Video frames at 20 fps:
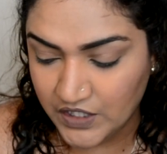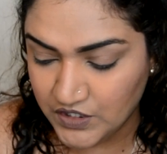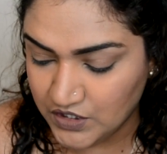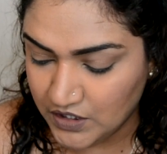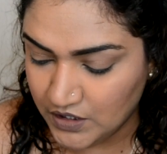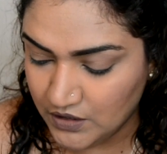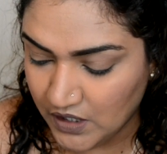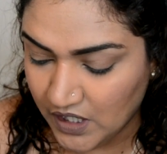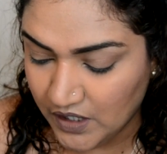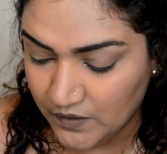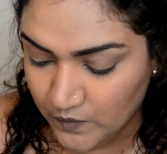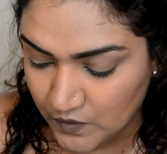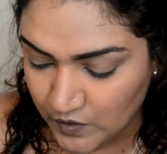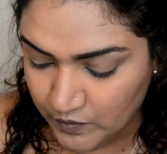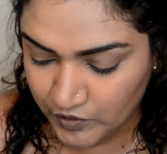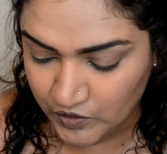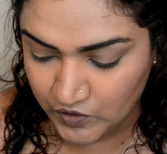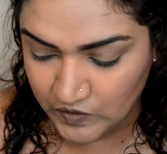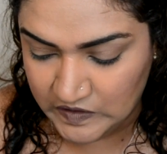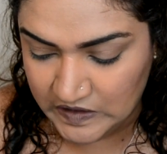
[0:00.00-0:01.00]
Eyeshadow, I will
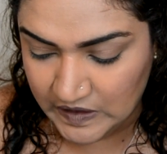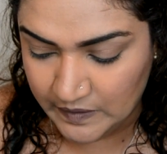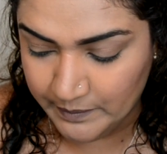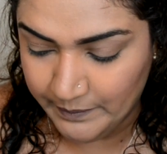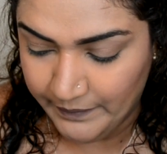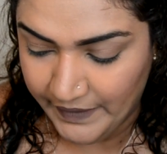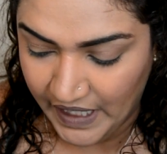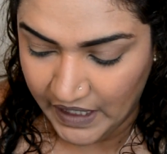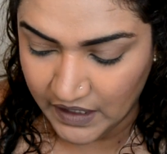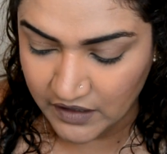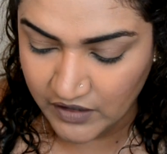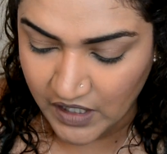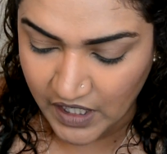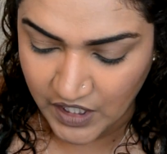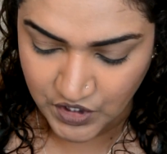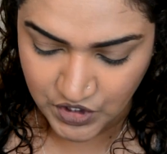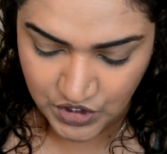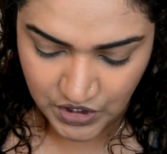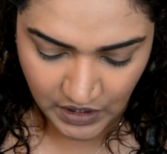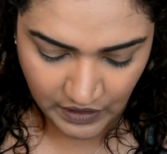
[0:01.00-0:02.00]
be using MAC
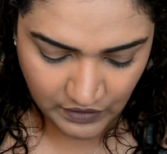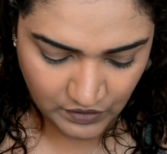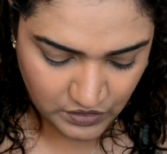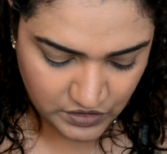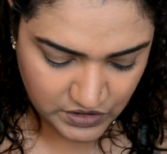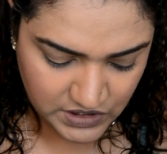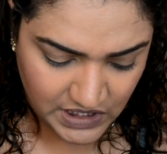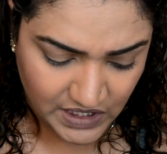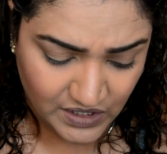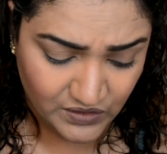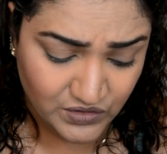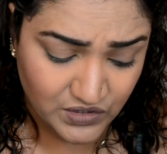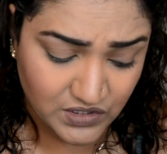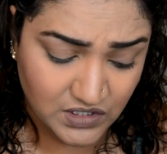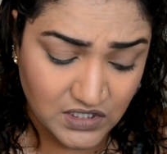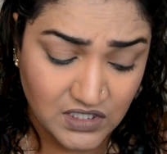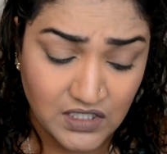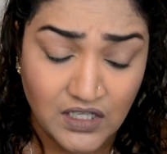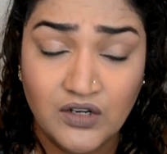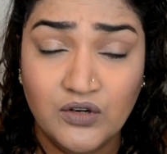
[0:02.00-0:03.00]
eyeshadows. Now
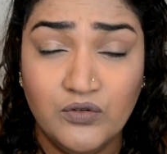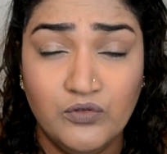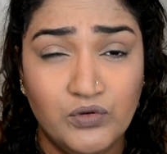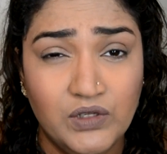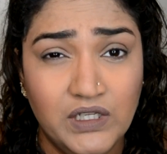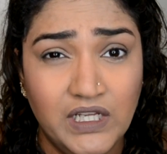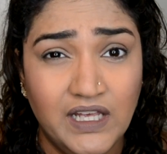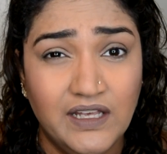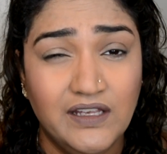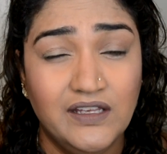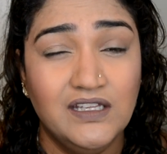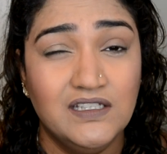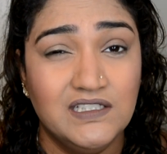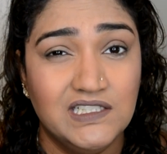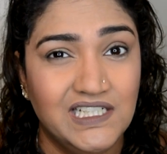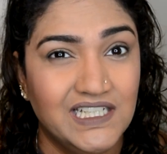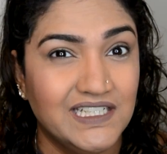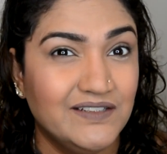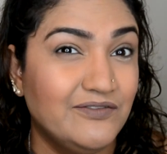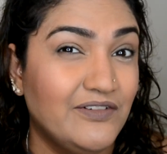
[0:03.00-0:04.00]
they are really
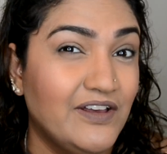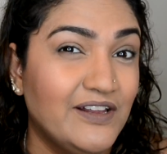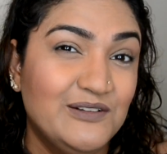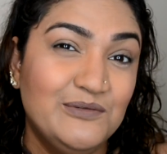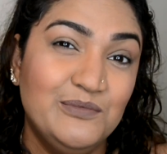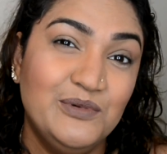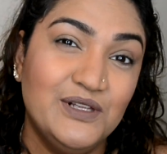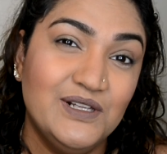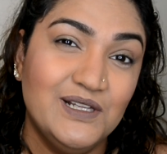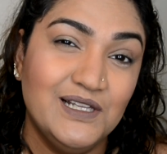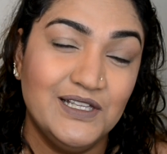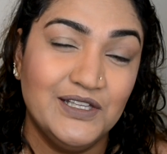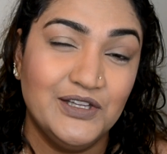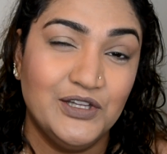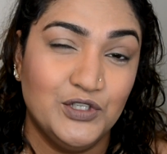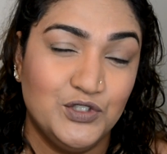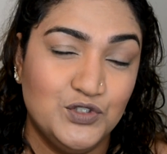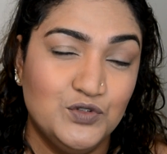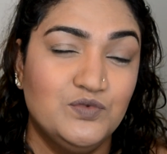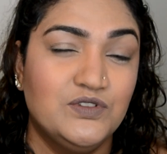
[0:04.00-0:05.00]
easily available.
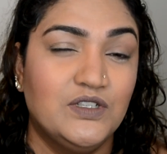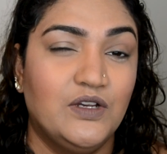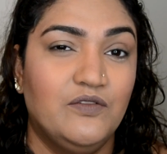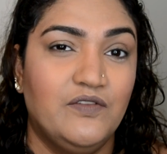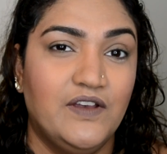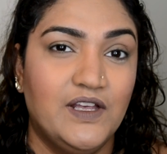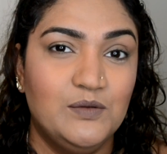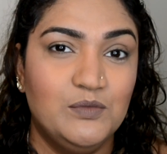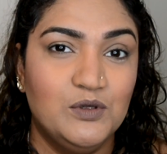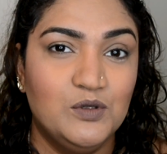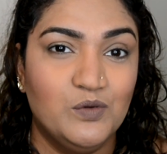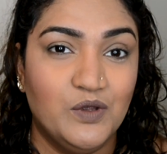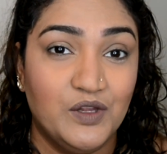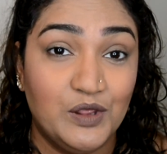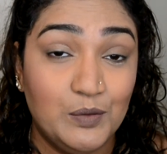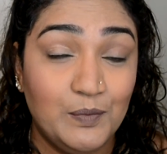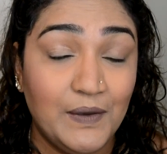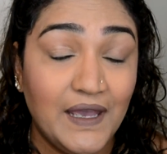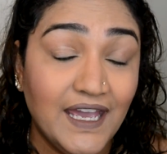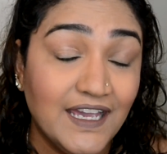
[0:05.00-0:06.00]
The tubes are available with
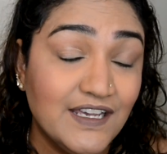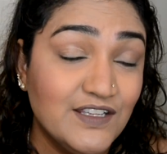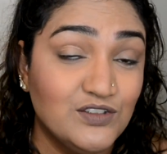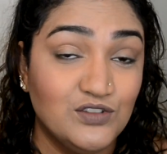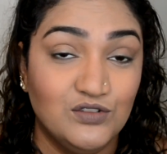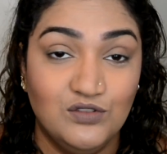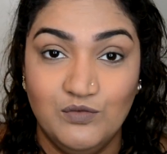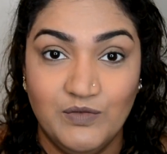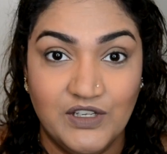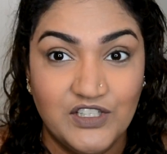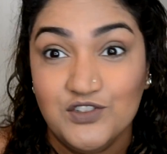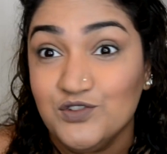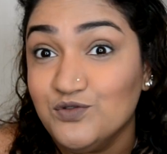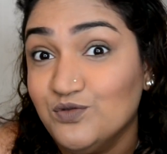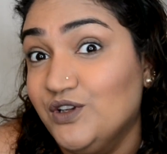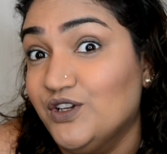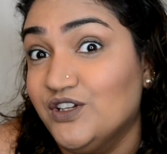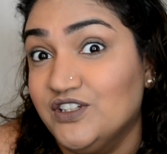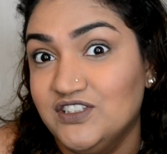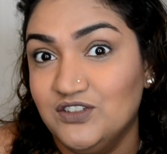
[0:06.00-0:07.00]
PAC, so you might just
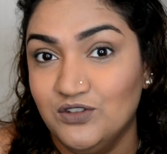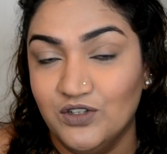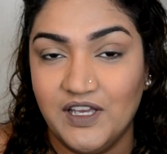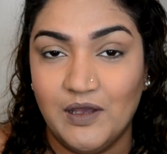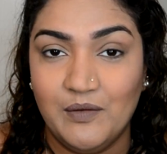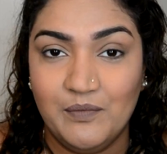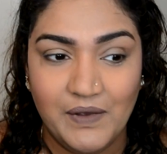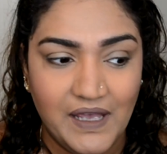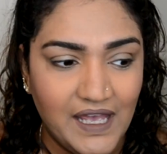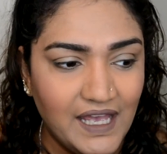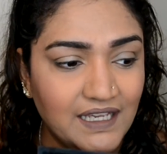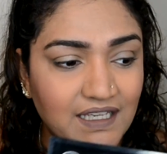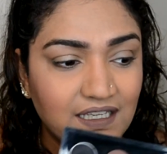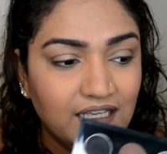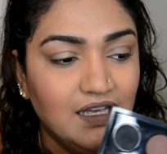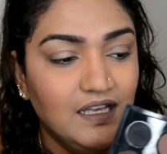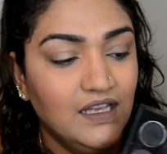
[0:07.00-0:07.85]
want to look at PAC.